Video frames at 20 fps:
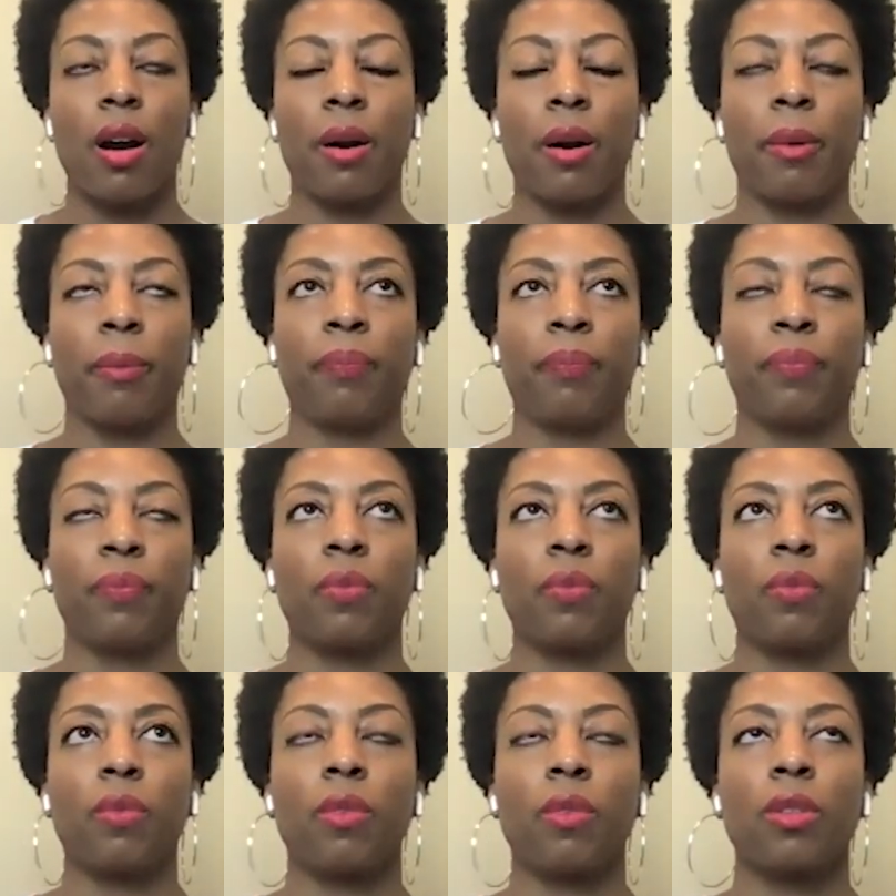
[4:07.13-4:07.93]
Um,
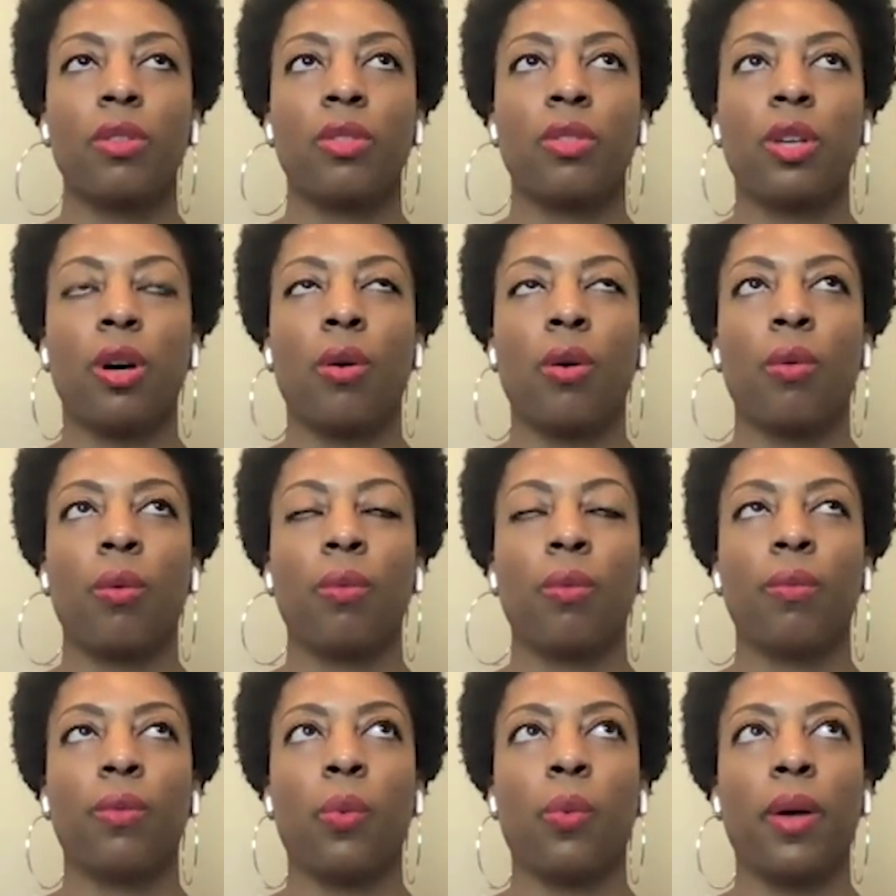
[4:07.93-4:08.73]

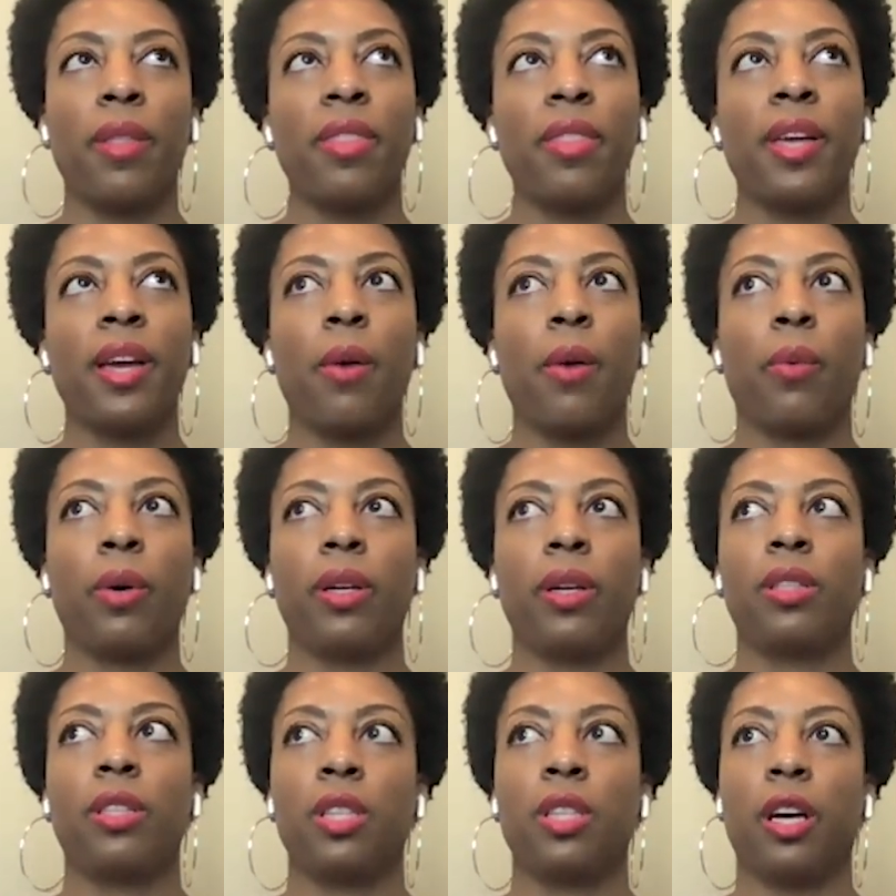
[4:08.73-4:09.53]
so the one thing I
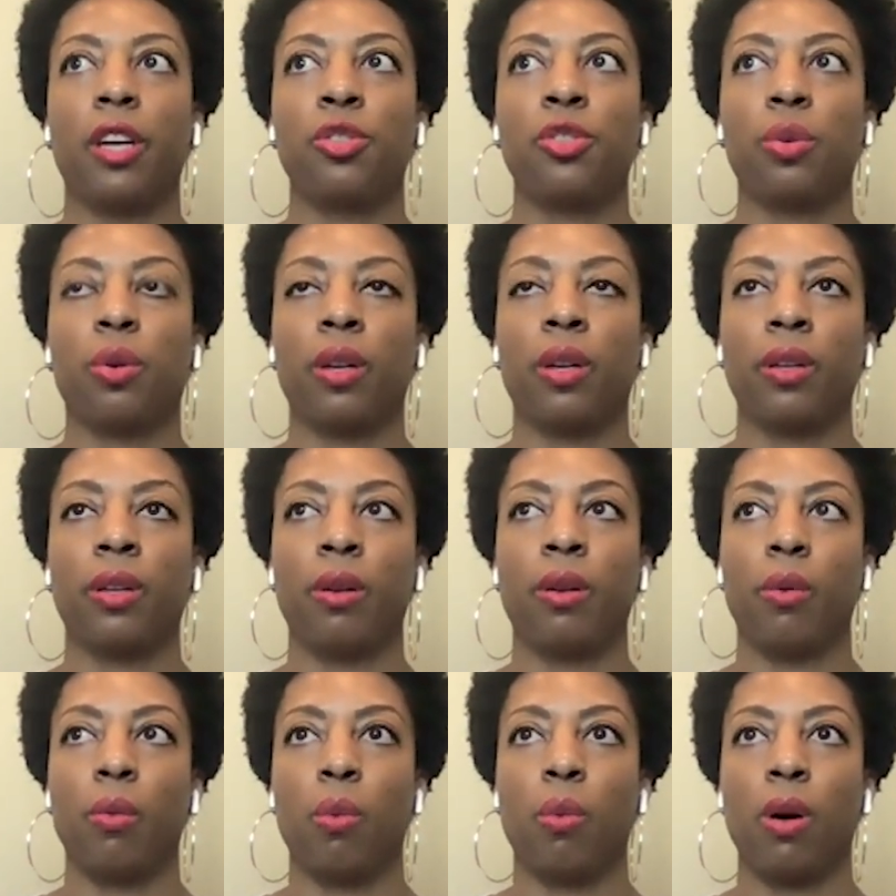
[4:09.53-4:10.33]
wanted to touch
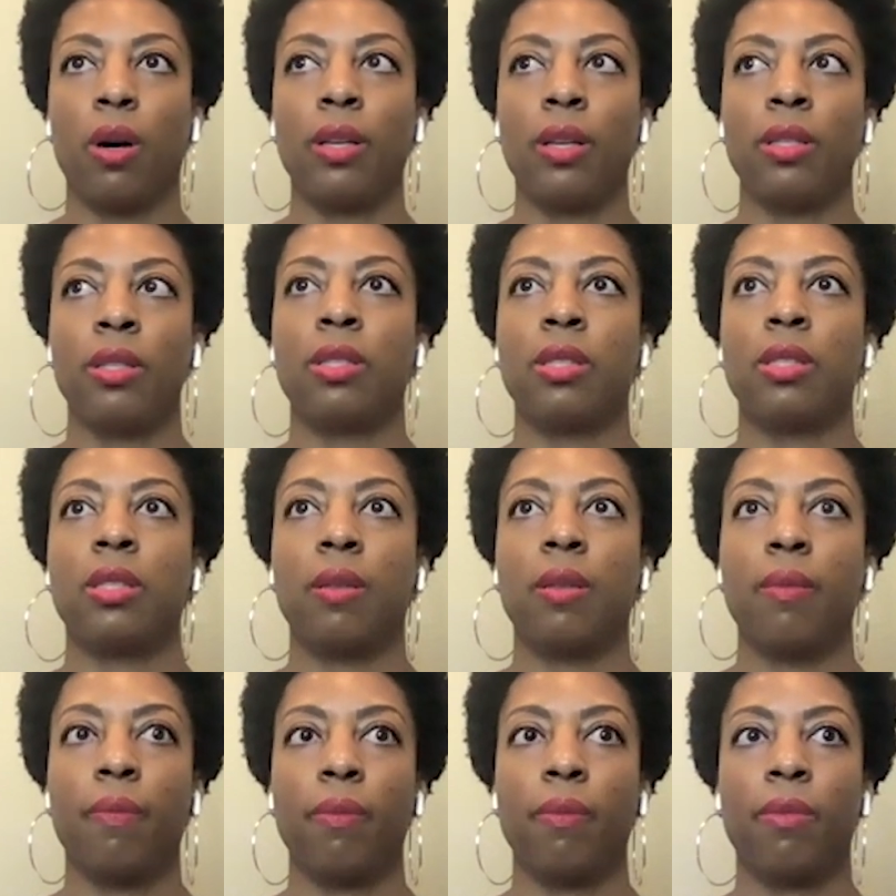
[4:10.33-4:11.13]
on was
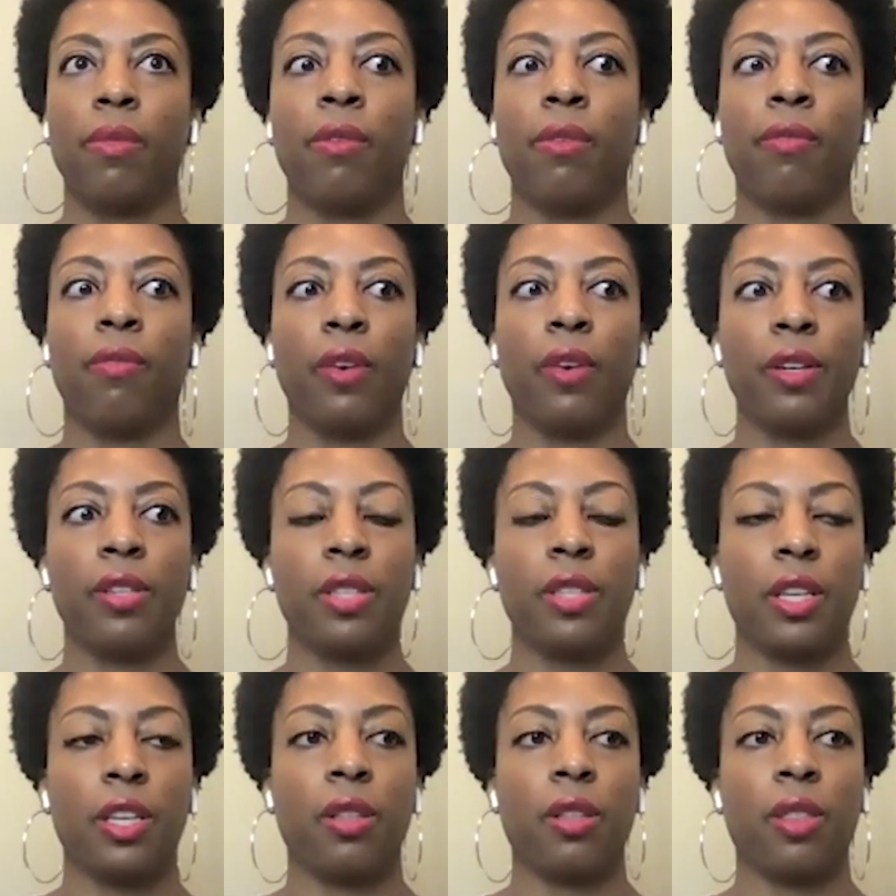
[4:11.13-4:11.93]
the first
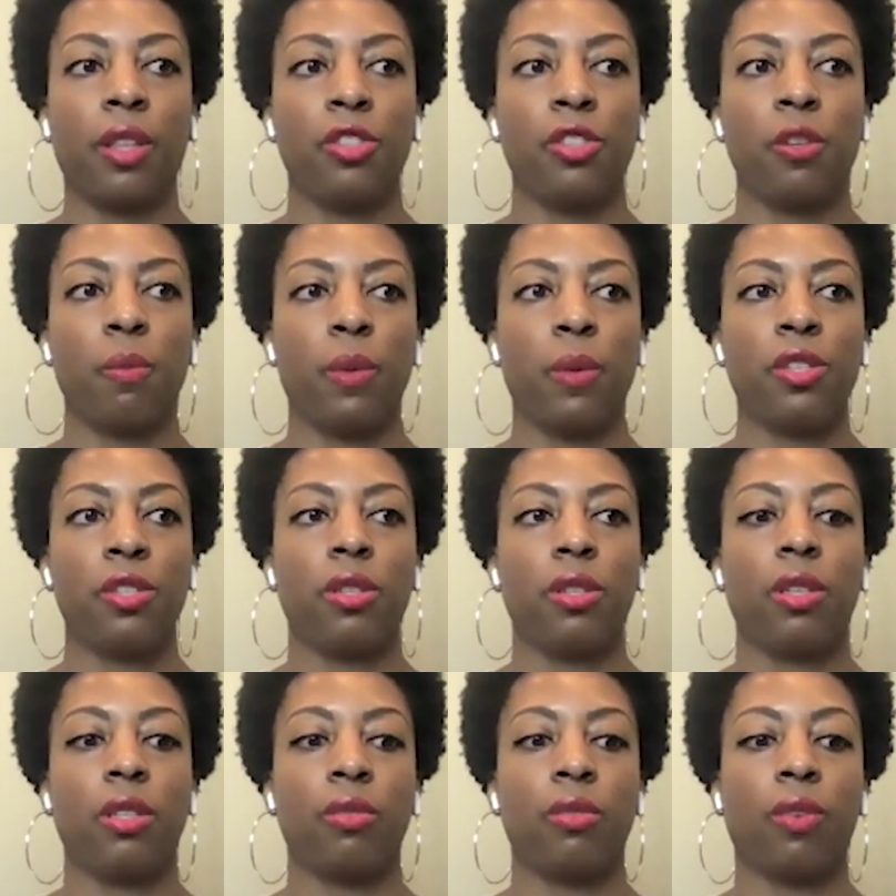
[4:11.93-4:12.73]
thing that you
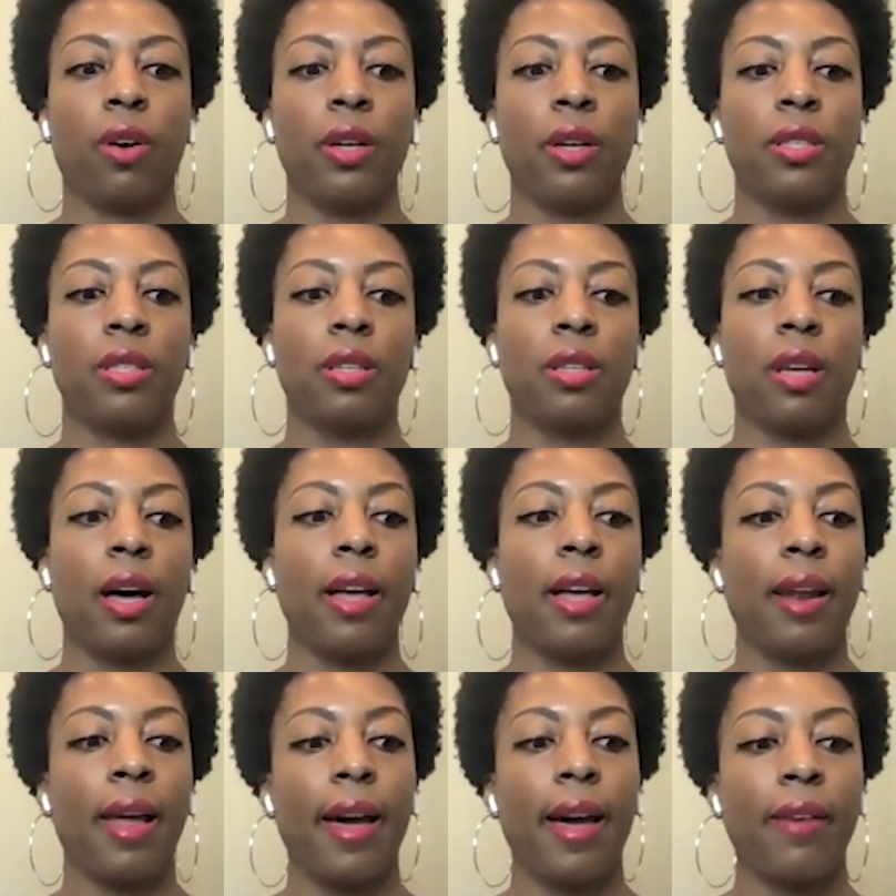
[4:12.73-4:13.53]
mentioned as far as
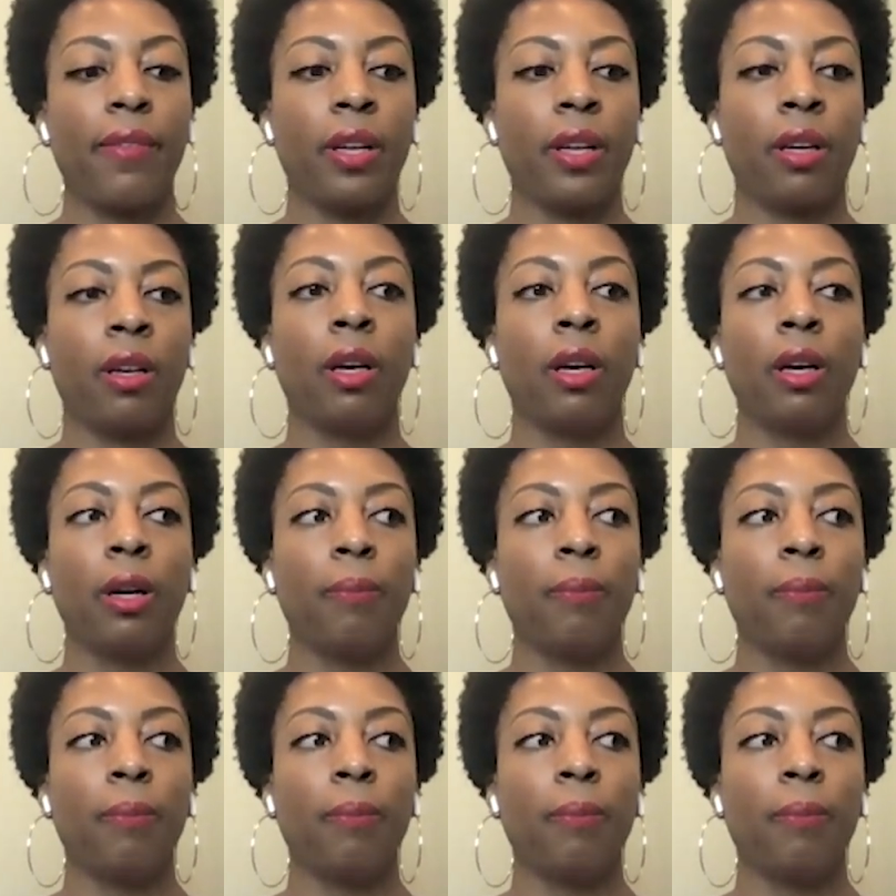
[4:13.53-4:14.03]
not having,